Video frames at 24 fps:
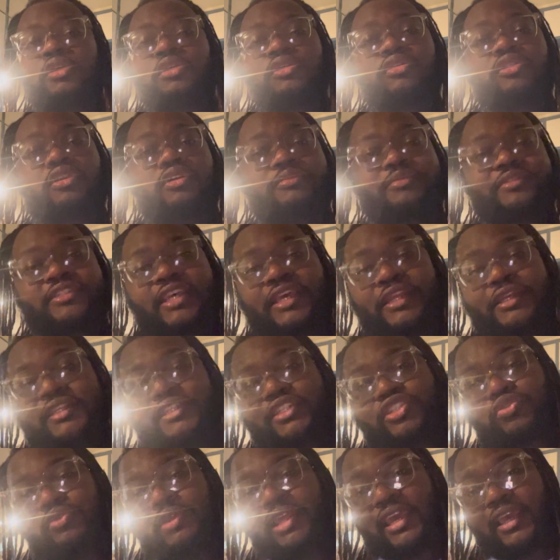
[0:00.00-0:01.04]

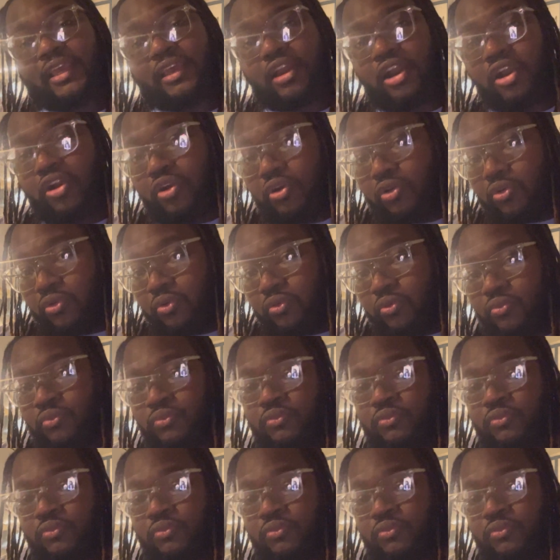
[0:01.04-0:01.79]
did you let go?